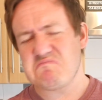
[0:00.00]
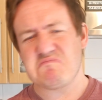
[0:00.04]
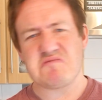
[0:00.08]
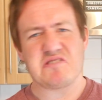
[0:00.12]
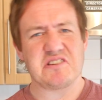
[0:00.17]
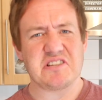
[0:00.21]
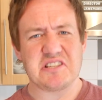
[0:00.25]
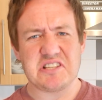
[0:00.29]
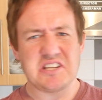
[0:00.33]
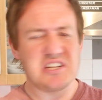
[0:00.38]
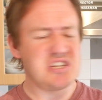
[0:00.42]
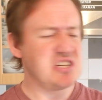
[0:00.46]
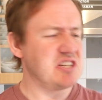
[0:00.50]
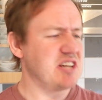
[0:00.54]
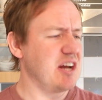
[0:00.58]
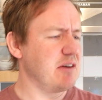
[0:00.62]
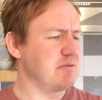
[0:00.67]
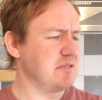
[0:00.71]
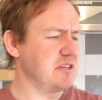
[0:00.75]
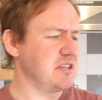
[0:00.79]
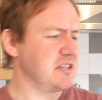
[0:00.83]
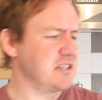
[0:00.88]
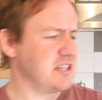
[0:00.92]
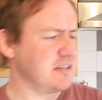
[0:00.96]
just dishing
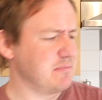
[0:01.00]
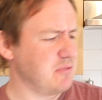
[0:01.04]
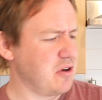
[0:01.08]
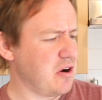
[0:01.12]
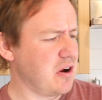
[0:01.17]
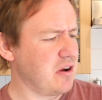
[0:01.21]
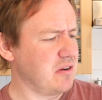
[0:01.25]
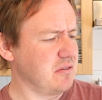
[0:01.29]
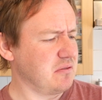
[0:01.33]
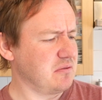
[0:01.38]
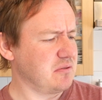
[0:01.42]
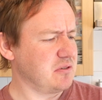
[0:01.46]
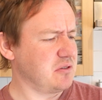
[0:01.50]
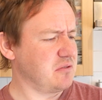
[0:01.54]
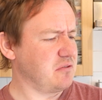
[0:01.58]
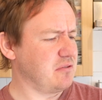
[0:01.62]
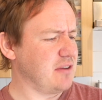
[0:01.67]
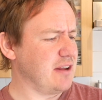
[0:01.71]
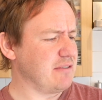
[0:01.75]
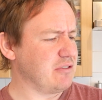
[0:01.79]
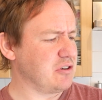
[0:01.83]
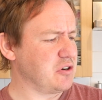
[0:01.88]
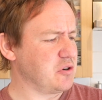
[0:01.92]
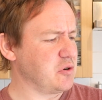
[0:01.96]
out these tomato
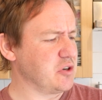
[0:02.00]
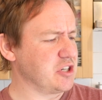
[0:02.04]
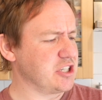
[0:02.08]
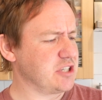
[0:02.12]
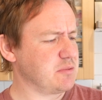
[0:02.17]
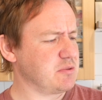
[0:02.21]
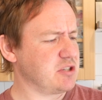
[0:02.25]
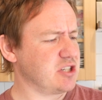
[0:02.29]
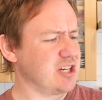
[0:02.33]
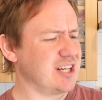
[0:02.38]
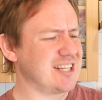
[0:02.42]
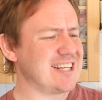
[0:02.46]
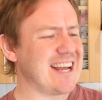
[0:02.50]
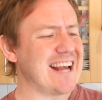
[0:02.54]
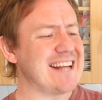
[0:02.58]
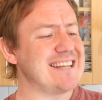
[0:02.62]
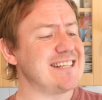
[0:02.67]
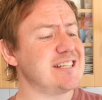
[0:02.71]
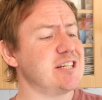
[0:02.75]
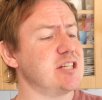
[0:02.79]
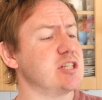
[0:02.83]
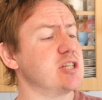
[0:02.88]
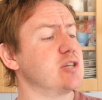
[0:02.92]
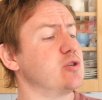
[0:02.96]
flavor crisps. The
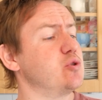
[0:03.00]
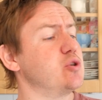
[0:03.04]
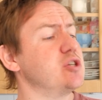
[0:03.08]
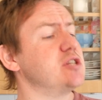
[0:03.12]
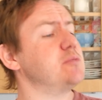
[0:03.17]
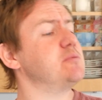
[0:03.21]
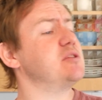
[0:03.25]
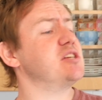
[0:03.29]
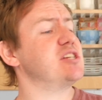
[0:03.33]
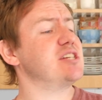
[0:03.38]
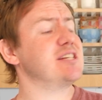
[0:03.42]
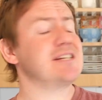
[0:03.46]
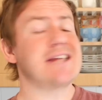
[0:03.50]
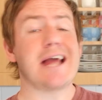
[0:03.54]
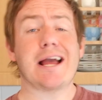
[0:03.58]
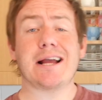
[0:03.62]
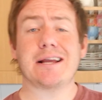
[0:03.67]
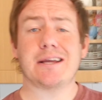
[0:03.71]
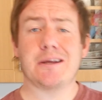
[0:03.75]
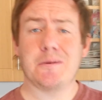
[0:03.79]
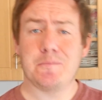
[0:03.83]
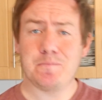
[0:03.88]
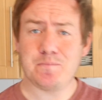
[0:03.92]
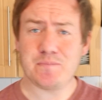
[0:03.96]
tastiest, crispiest
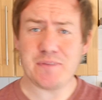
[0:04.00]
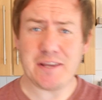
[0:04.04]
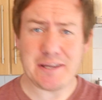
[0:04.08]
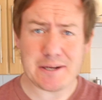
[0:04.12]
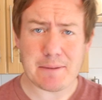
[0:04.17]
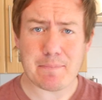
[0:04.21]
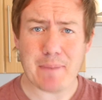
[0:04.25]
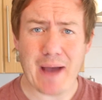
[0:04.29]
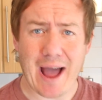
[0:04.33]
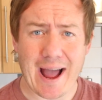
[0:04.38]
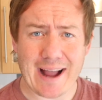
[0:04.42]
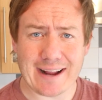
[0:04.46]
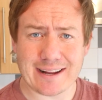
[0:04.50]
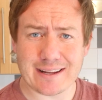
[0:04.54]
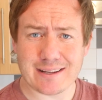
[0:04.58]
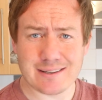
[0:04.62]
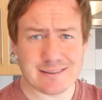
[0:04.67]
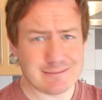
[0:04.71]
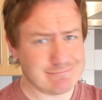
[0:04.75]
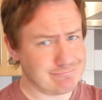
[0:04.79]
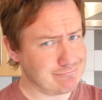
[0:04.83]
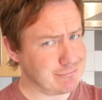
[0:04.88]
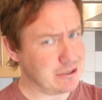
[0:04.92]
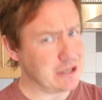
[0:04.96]
snack in a pack.
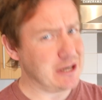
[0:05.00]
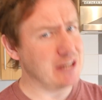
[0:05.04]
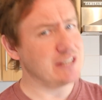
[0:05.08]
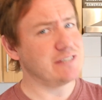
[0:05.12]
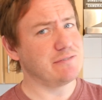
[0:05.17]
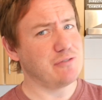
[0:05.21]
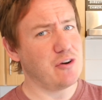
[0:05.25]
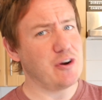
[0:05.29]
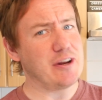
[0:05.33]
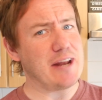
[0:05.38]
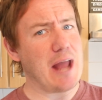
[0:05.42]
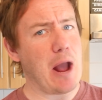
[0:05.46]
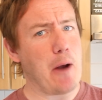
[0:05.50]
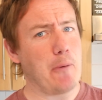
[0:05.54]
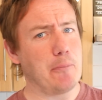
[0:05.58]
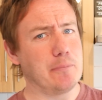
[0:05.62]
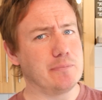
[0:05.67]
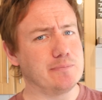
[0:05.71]
Let's find out.